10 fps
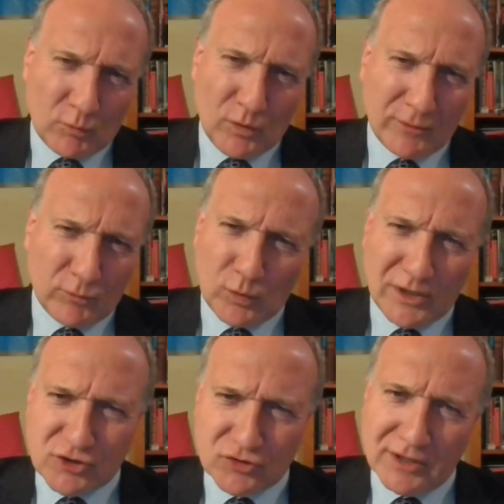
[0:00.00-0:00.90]
"Well,
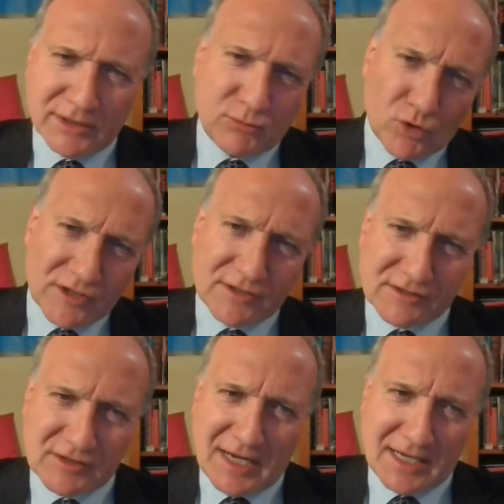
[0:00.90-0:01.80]
we tried what it
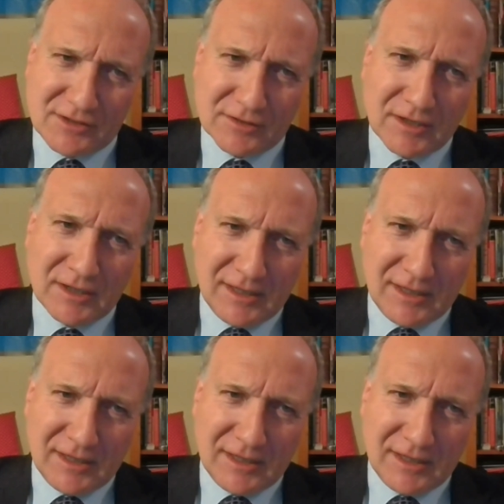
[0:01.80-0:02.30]
said